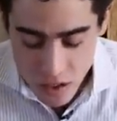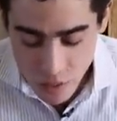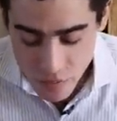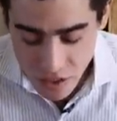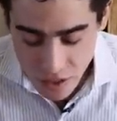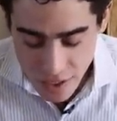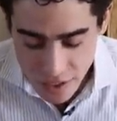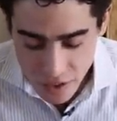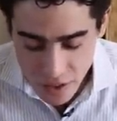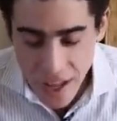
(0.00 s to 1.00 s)
something
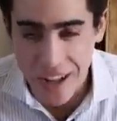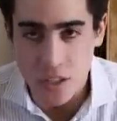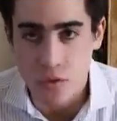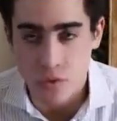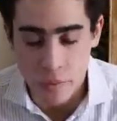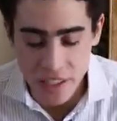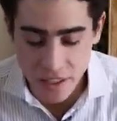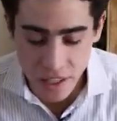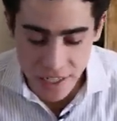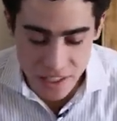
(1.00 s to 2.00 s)
like uh, lacto
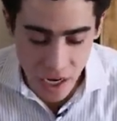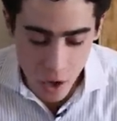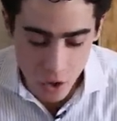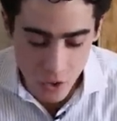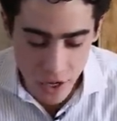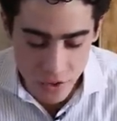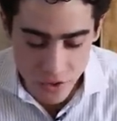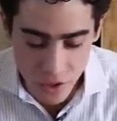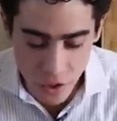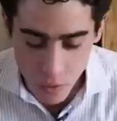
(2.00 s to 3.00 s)
fermented like
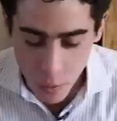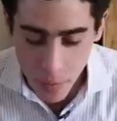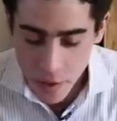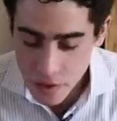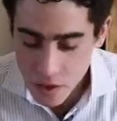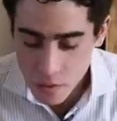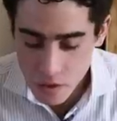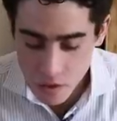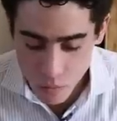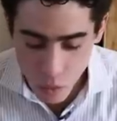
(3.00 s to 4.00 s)
sauerkraut. So
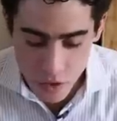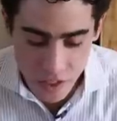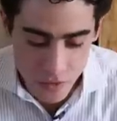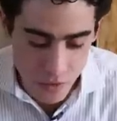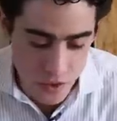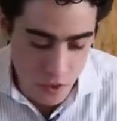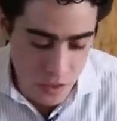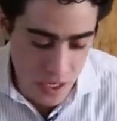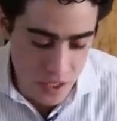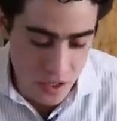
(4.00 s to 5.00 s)
the water kefir is
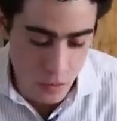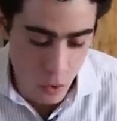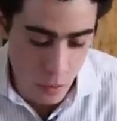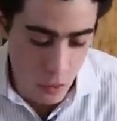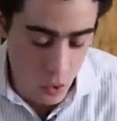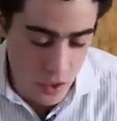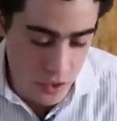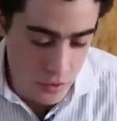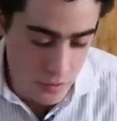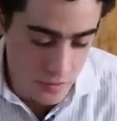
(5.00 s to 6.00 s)
substantially more
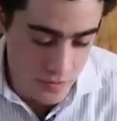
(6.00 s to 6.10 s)
important.